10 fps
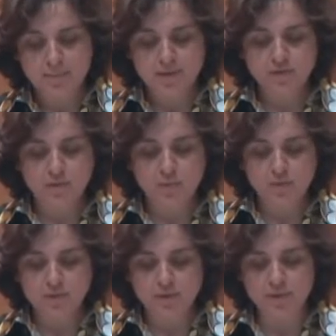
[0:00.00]
methods of
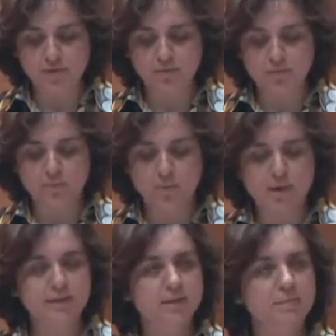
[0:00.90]
composition,
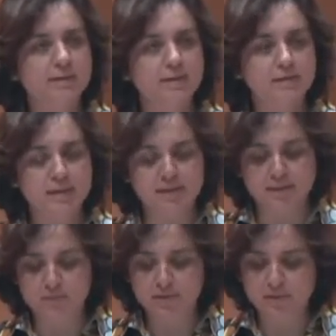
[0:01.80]
poetic metric
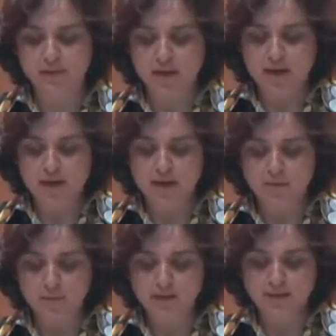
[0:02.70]
systems, and
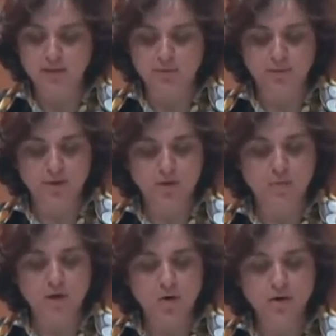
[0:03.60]
nomenclature
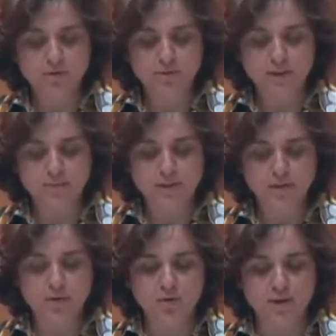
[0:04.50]
were also transmitted
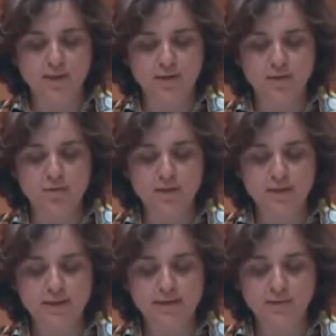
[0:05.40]
orally or in,
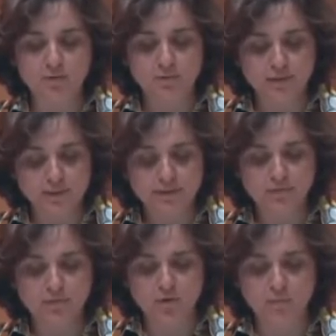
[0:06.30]
written
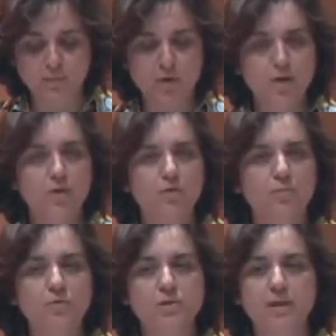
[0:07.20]
form through
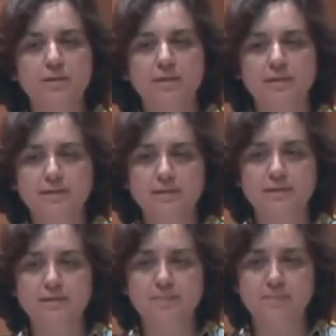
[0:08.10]
musical treatises.